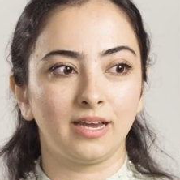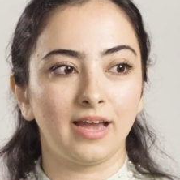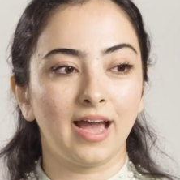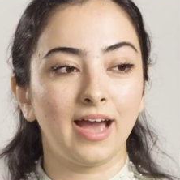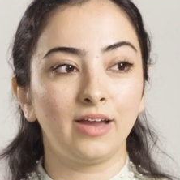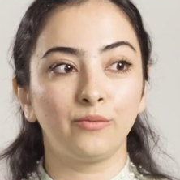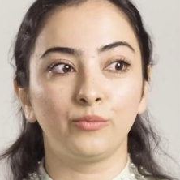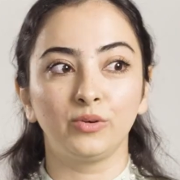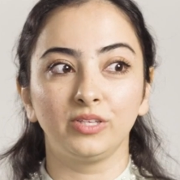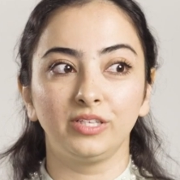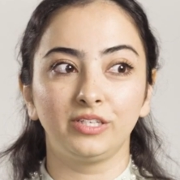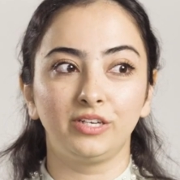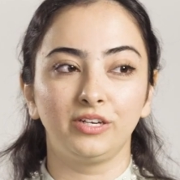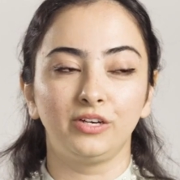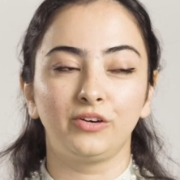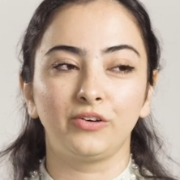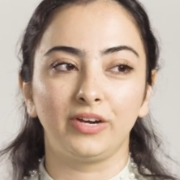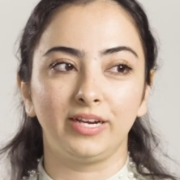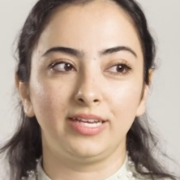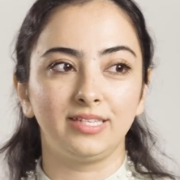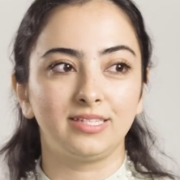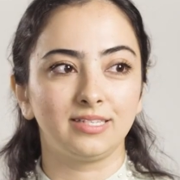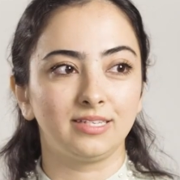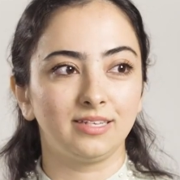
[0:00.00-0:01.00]
I had really good
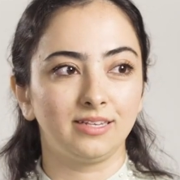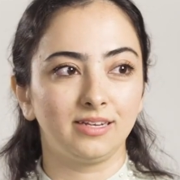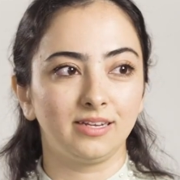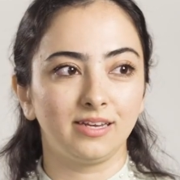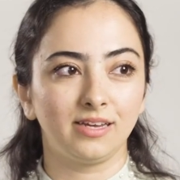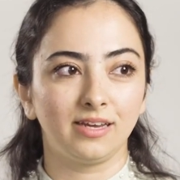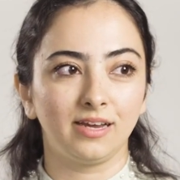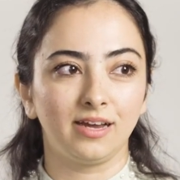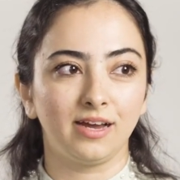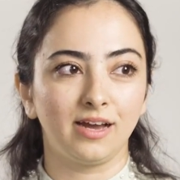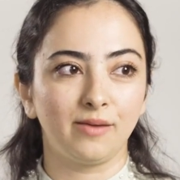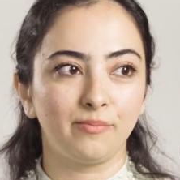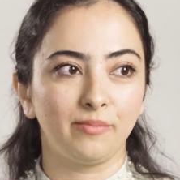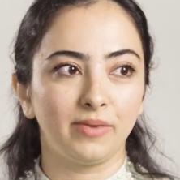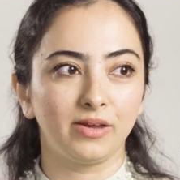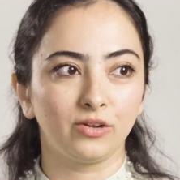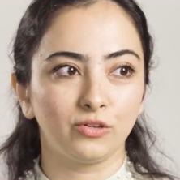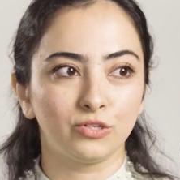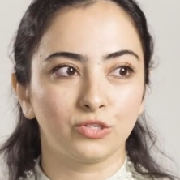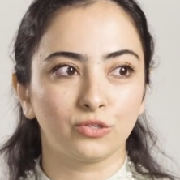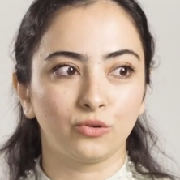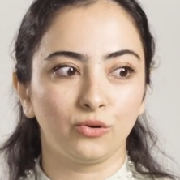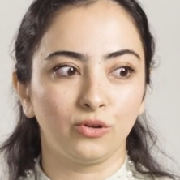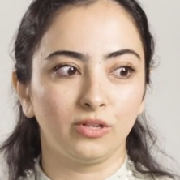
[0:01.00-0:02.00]
grades in
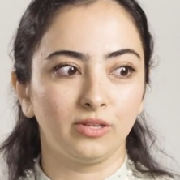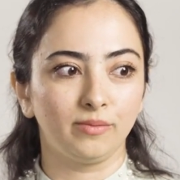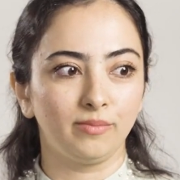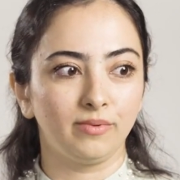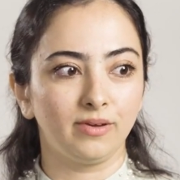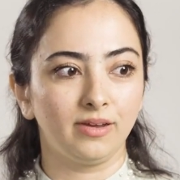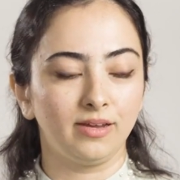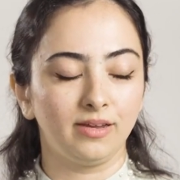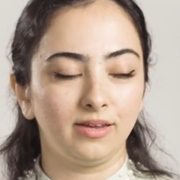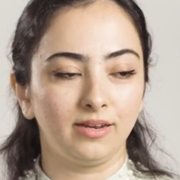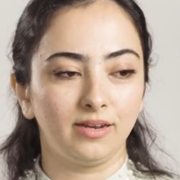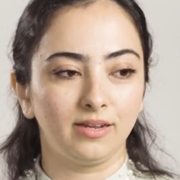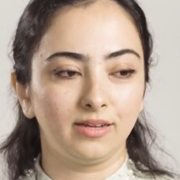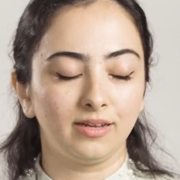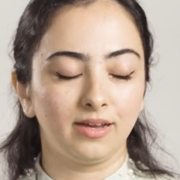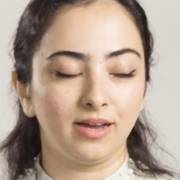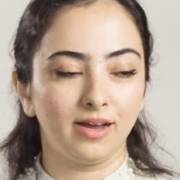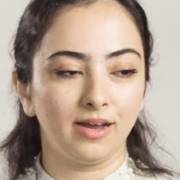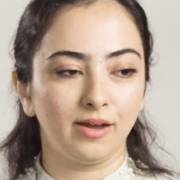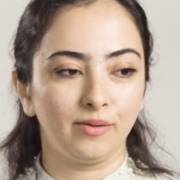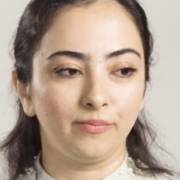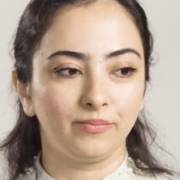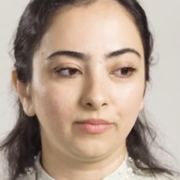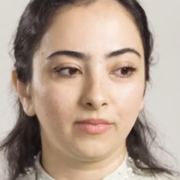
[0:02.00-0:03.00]
middle school
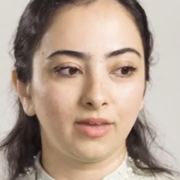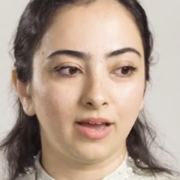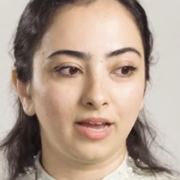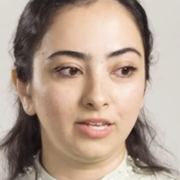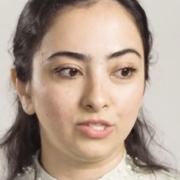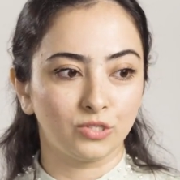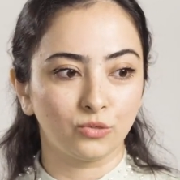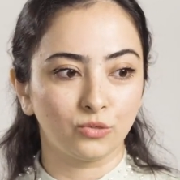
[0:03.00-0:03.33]
and high